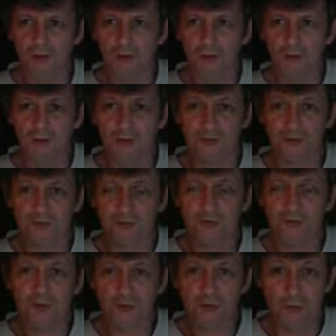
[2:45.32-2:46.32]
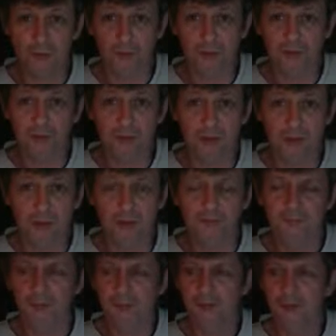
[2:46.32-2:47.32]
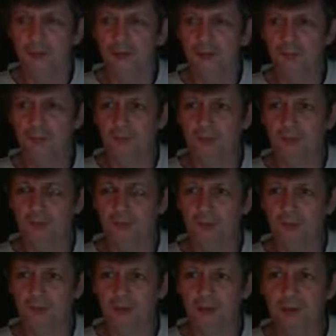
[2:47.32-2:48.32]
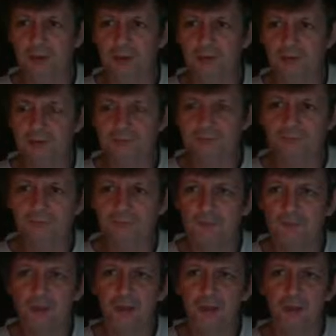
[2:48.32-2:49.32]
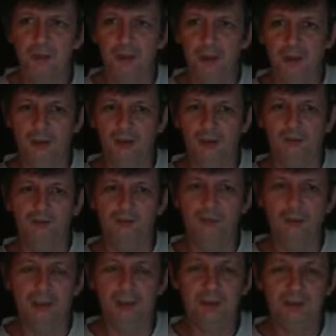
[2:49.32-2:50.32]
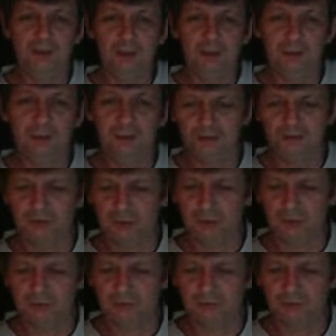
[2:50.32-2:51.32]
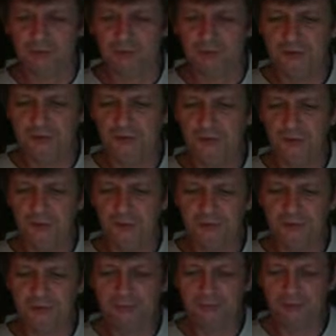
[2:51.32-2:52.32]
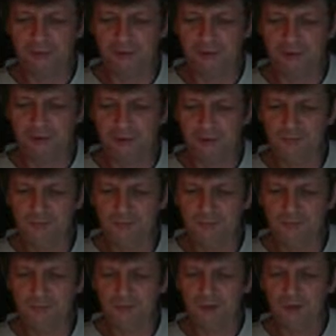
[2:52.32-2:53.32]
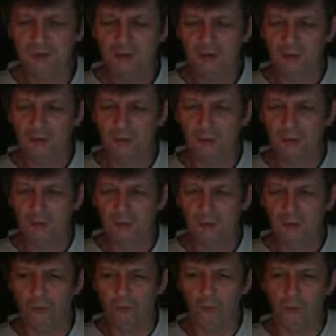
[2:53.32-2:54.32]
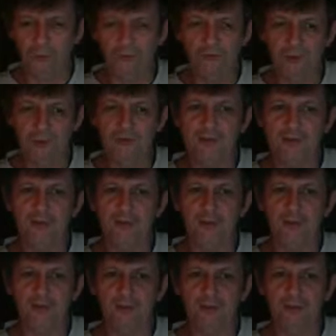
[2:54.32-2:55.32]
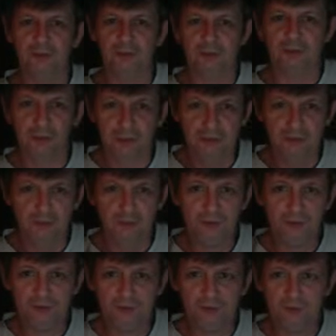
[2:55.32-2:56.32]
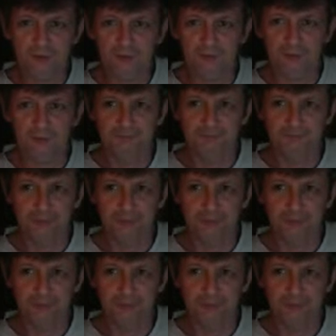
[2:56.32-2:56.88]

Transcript: USP rated ingredients. The main ingredients are glycerin and propylene glycol, or one or the other depending on your recipe. We sell the